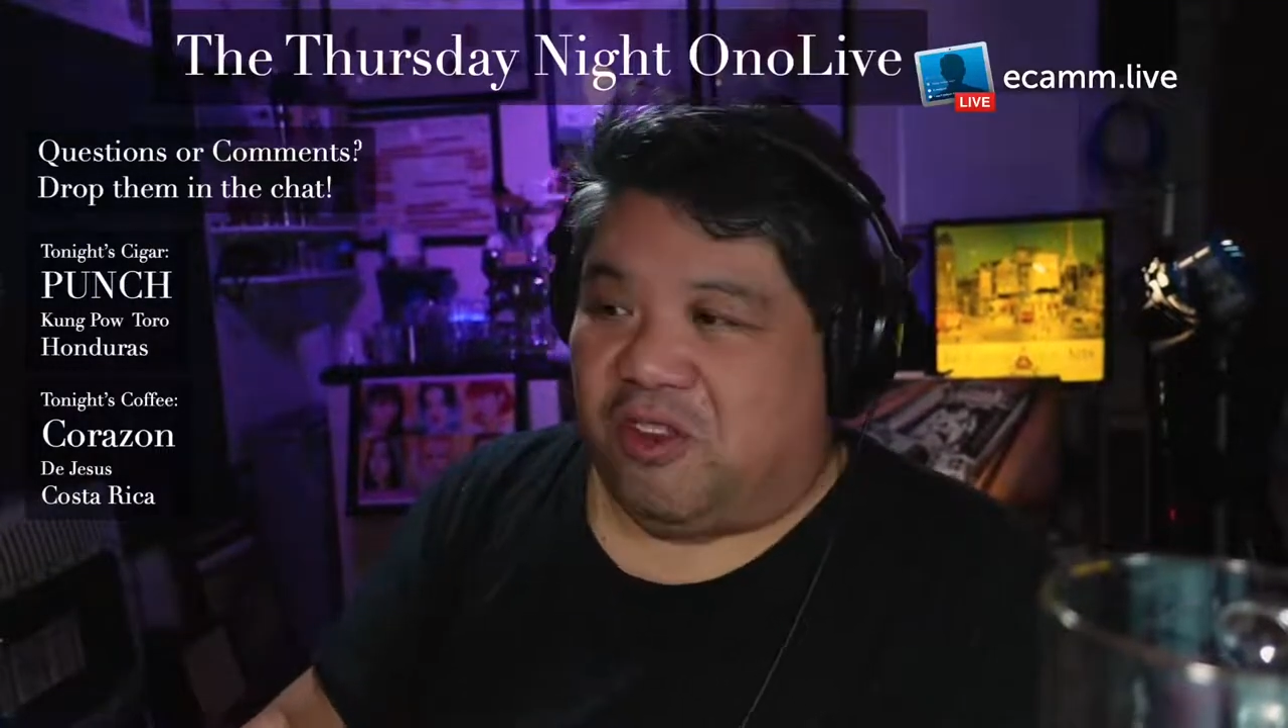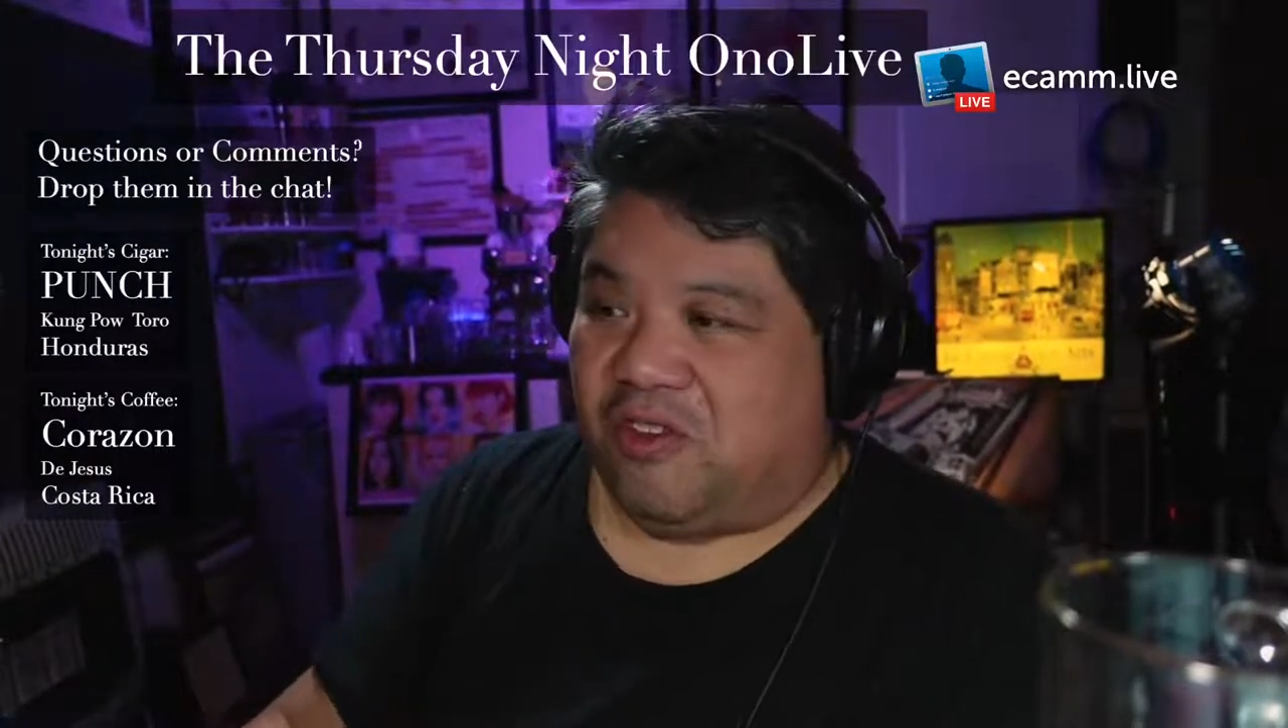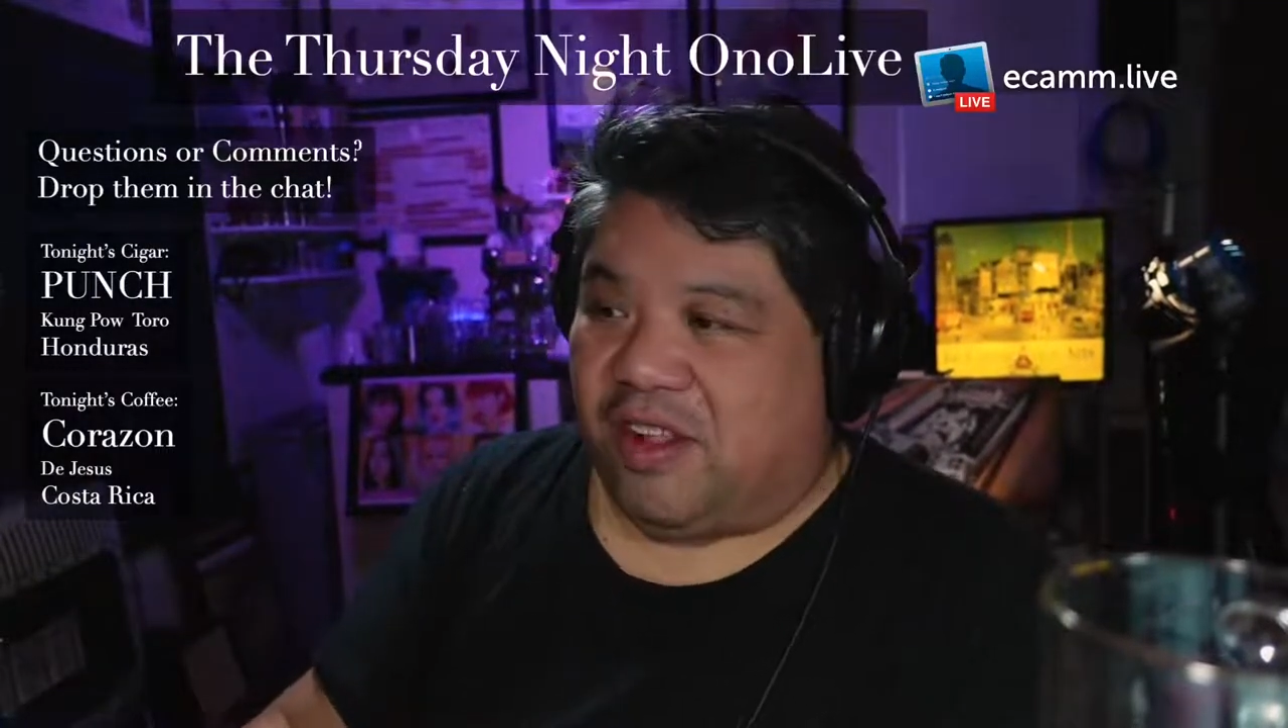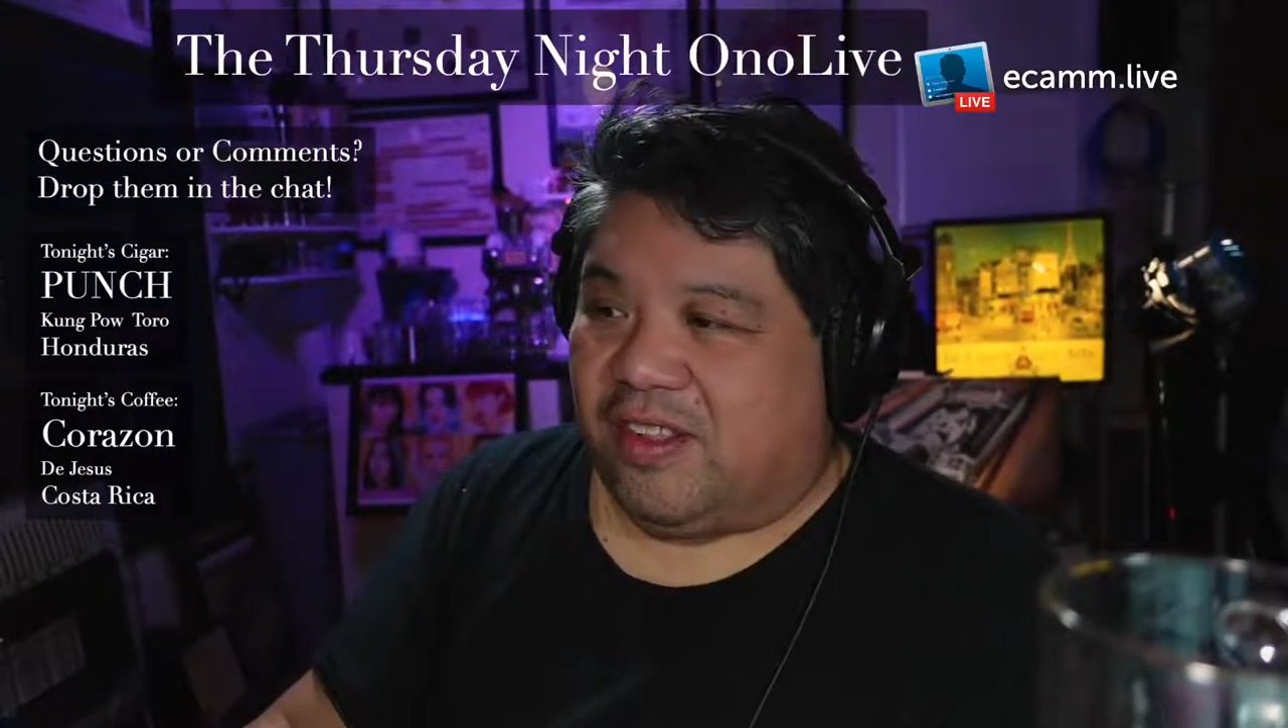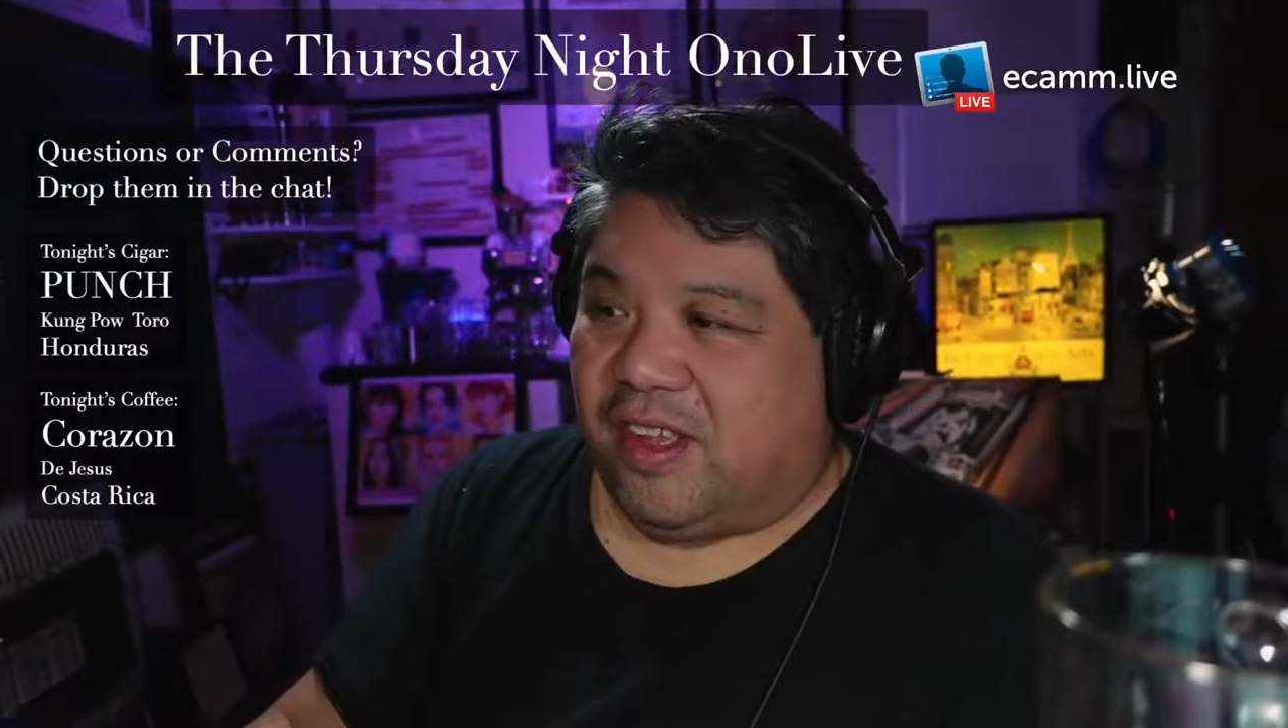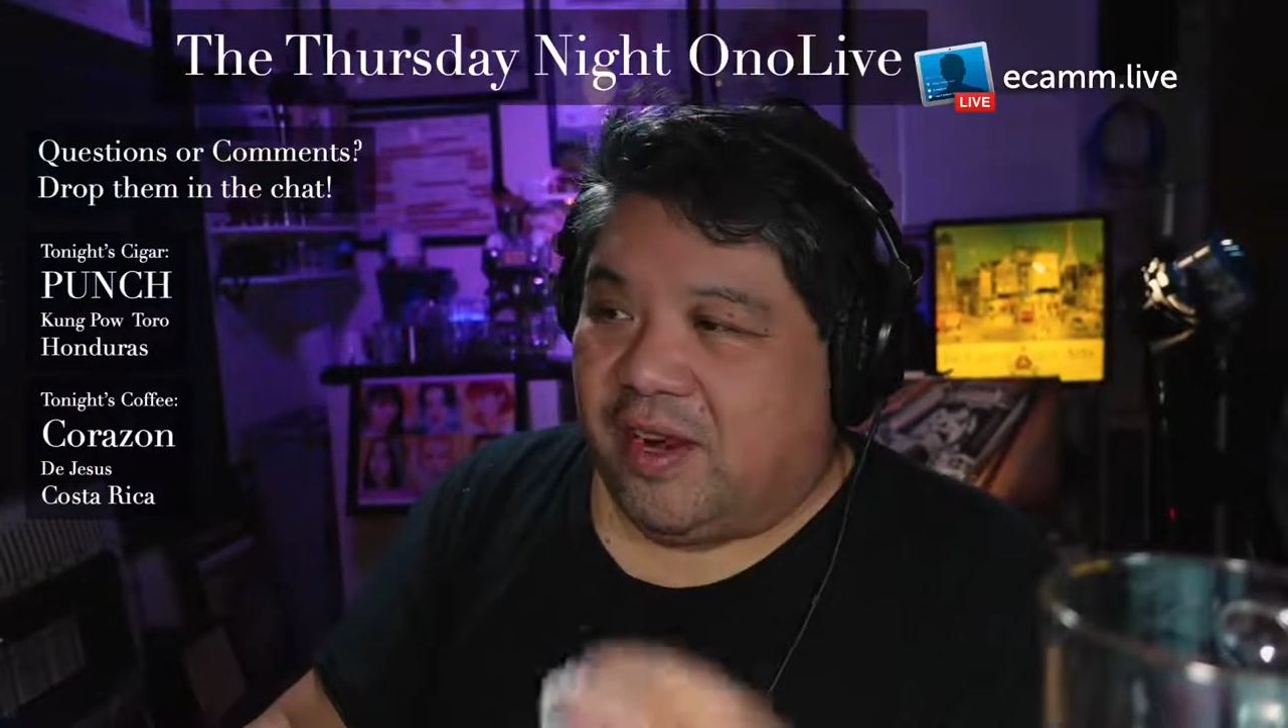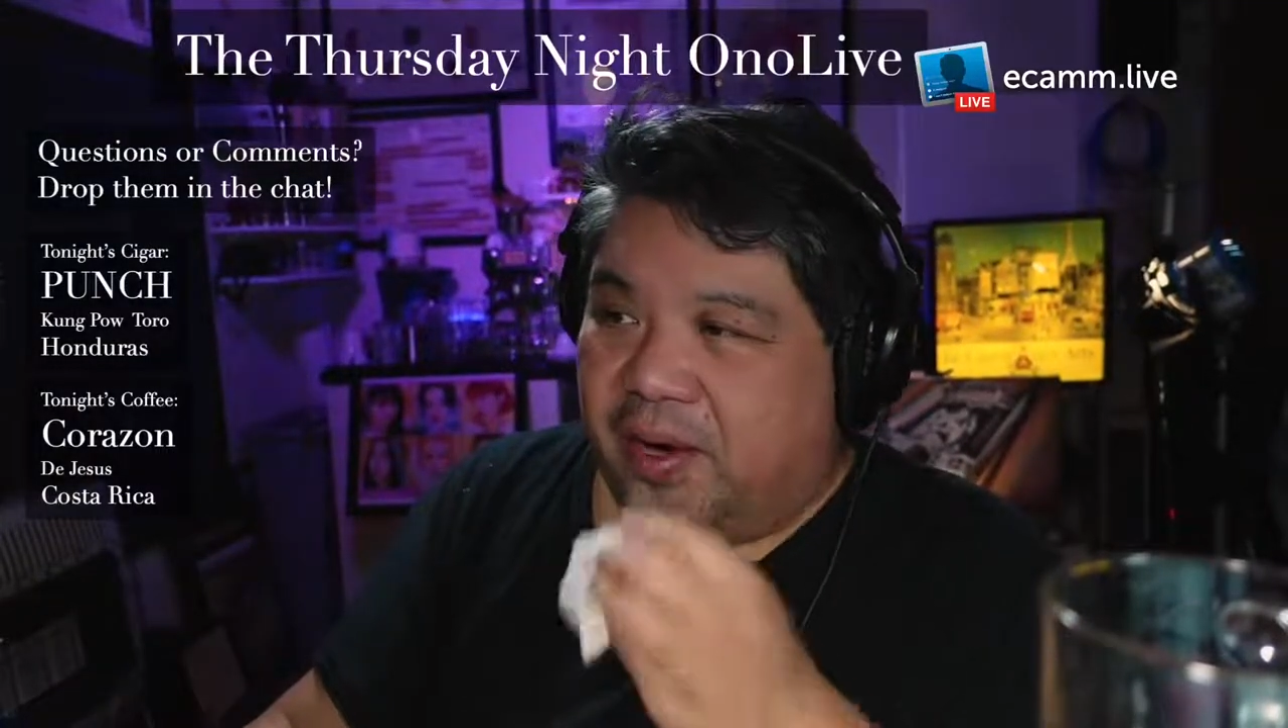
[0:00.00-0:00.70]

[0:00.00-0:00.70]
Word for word: interesting.